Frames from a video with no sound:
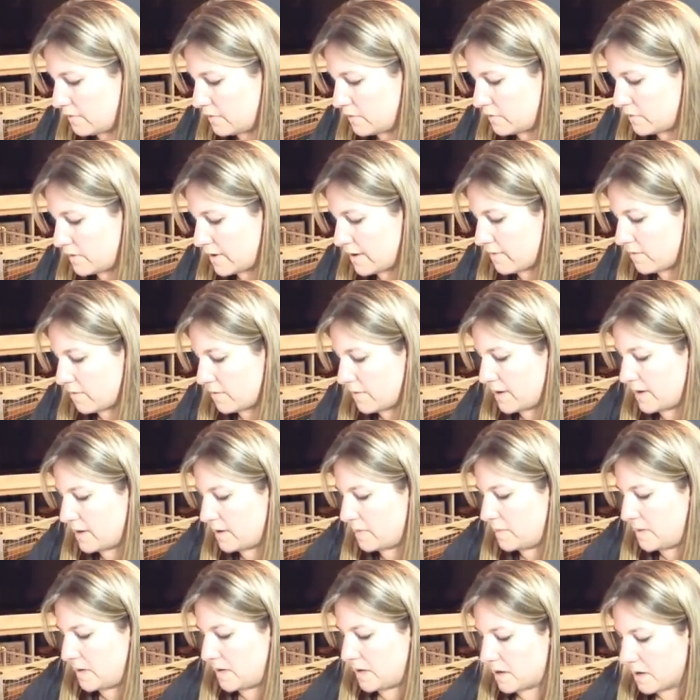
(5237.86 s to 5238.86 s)
you've never made a
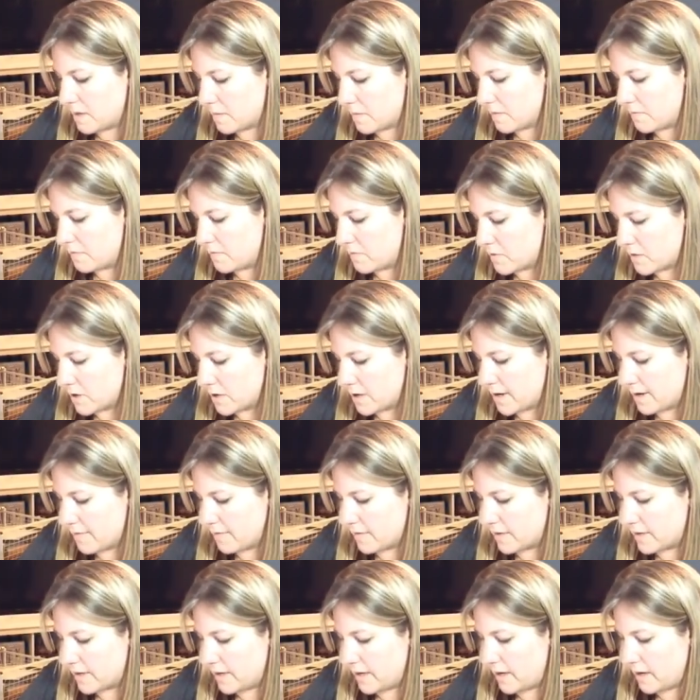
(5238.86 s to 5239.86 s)
piquer before,
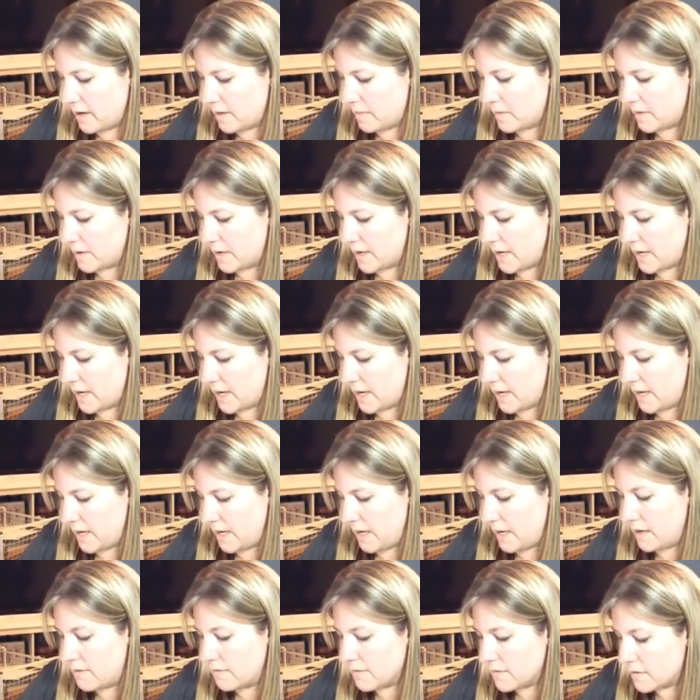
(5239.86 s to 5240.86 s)
never done applique,
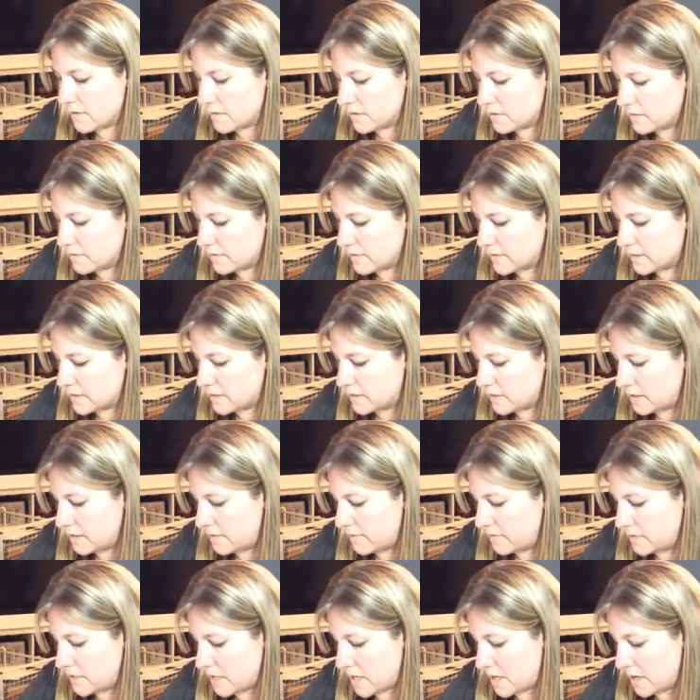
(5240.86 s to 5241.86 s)
even those of us that
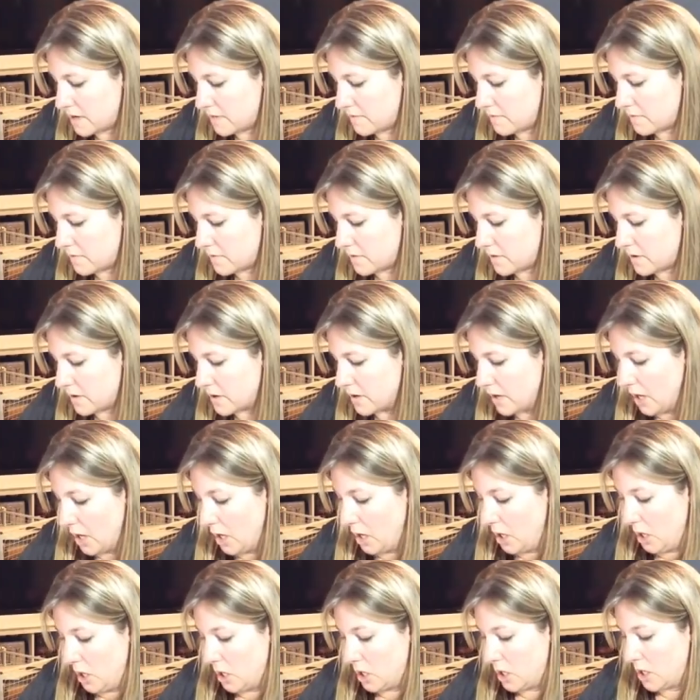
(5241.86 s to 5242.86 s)
have done it for
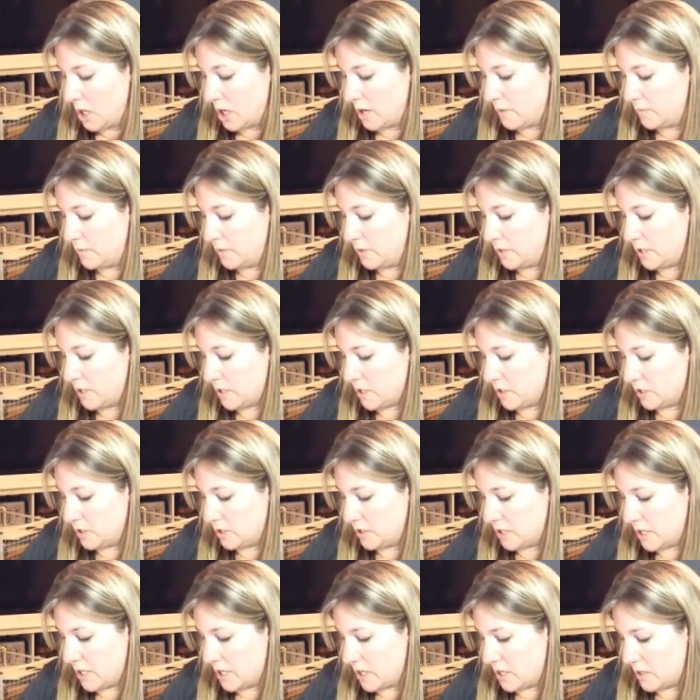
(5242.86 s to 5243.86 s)
a couple of years
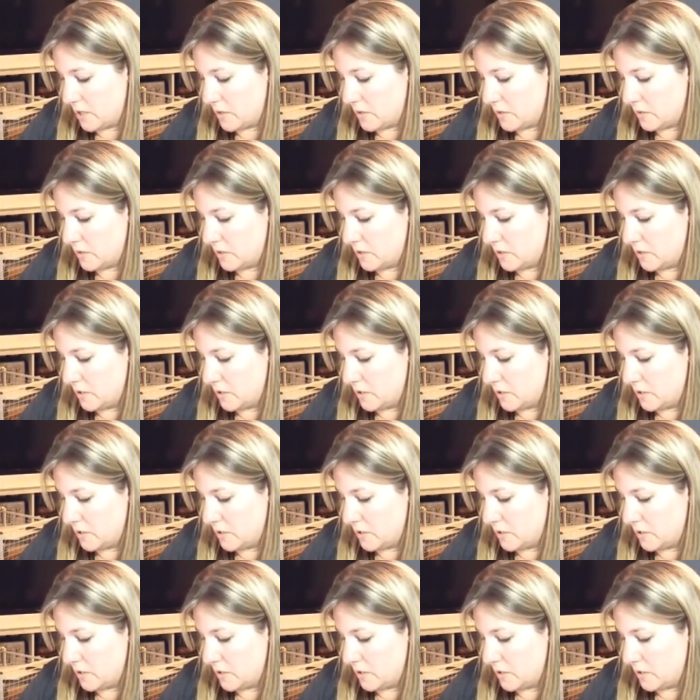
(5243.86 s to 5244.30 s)
now,